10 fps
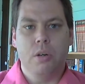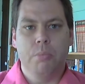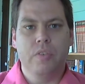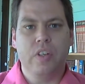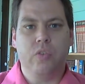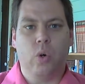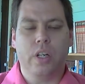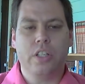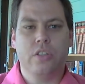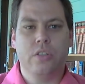Moving
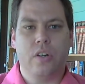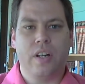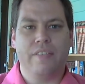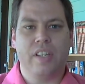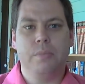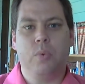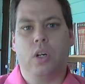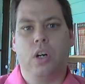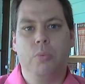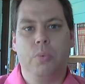forward, you don't have any more
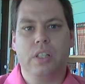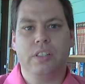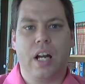homeworks.